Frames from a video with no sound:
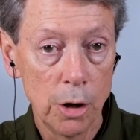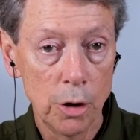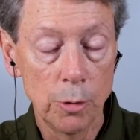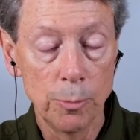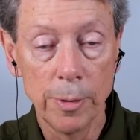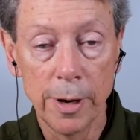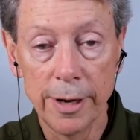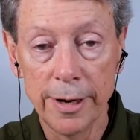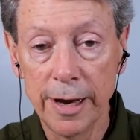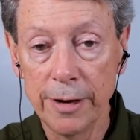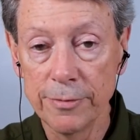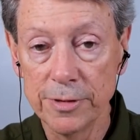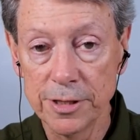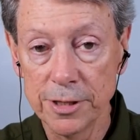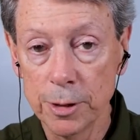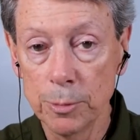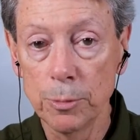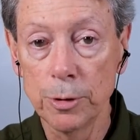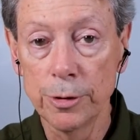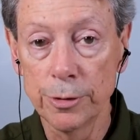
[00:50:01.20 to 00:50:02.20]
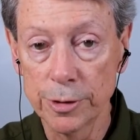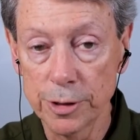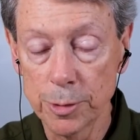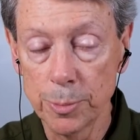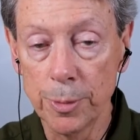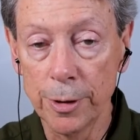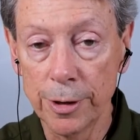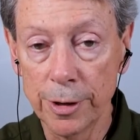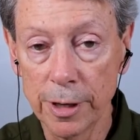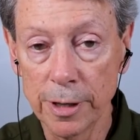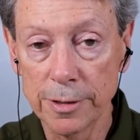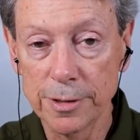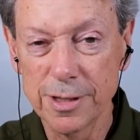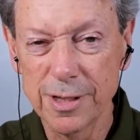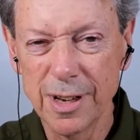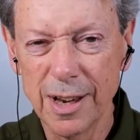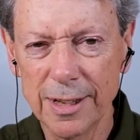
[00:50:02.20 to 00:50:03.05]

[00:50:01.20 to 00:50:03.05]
who might have a similar experience.